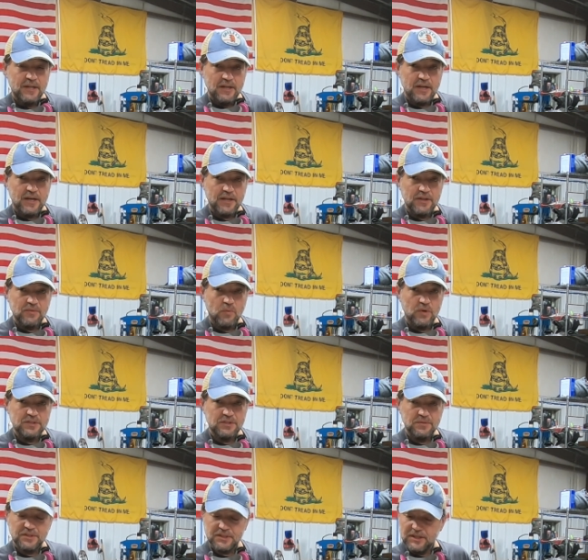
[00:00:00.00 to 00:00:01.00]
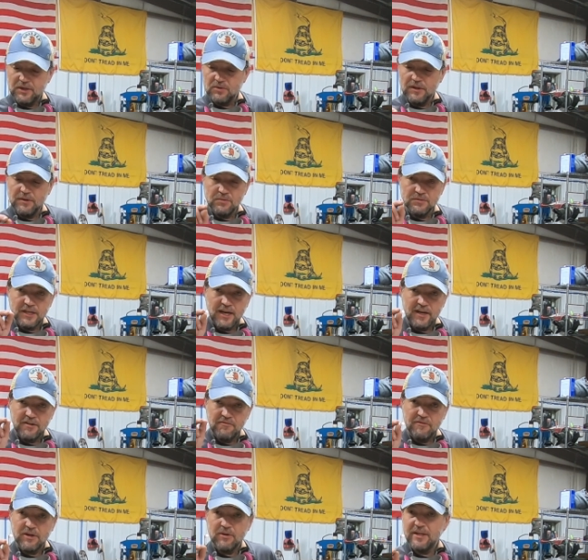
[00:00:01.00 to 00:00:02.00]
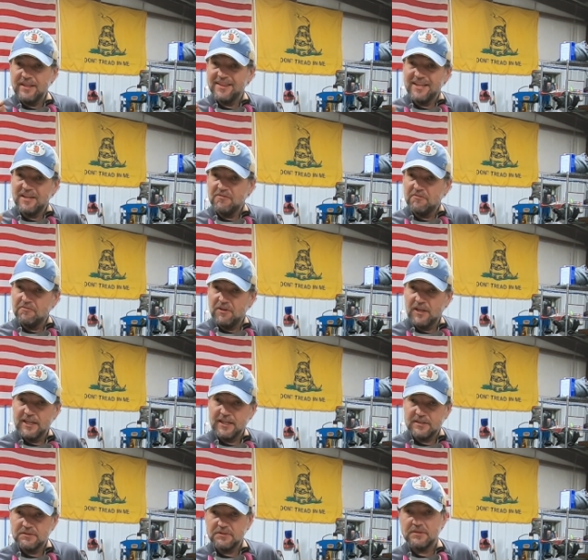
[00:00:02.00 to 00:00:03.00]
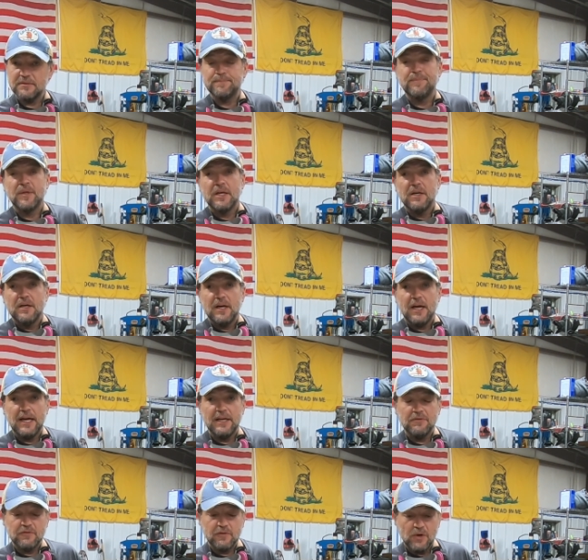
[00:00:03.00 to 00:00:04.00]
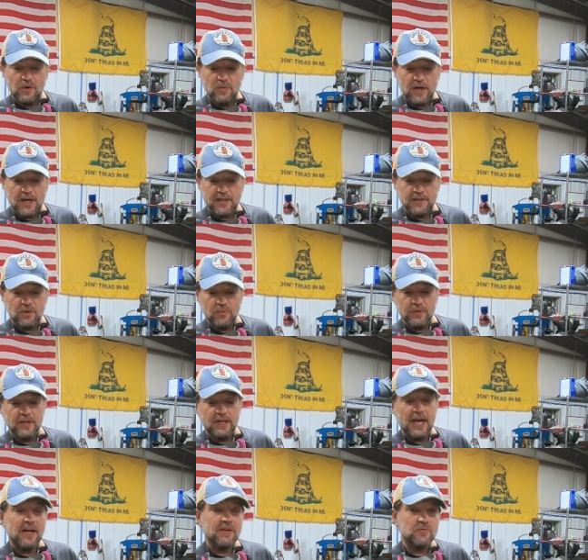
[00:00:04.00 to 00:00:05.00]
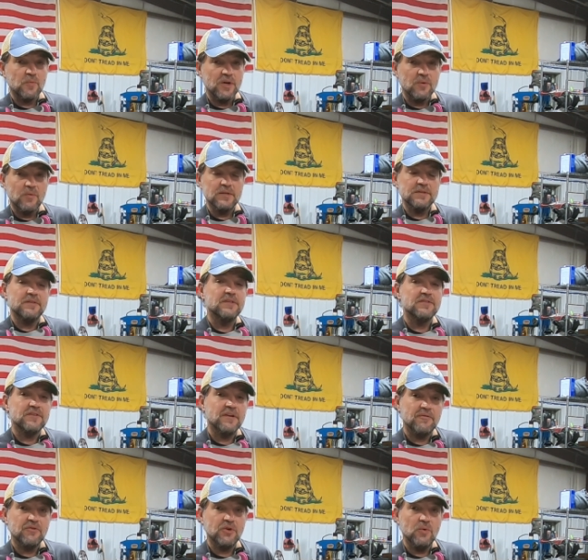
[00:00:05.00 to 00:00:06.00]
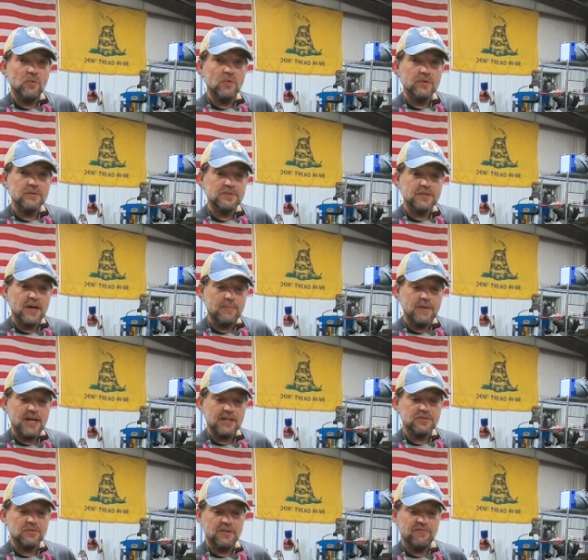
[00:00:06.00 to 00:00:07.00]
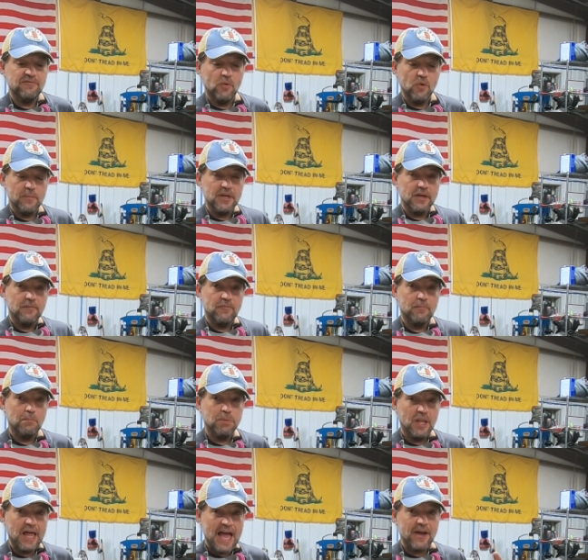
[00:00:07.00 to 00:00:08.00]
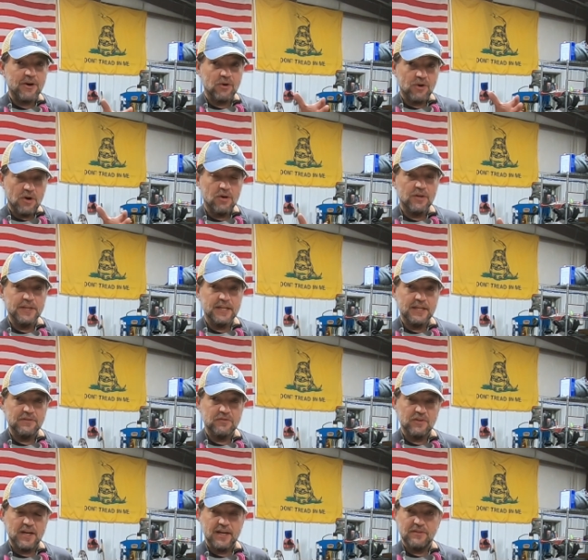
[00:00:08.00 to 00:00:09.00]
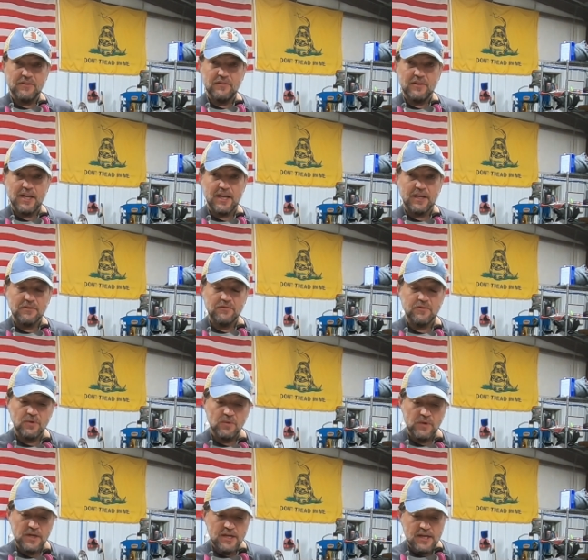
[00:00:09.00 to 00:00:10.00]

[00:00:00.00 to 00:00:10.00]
uh, what you see are little tiny, very thin flakes. And so I know with the Caswell, once this stuff cures, I'm actually forming a bladder on the inside of the tank. So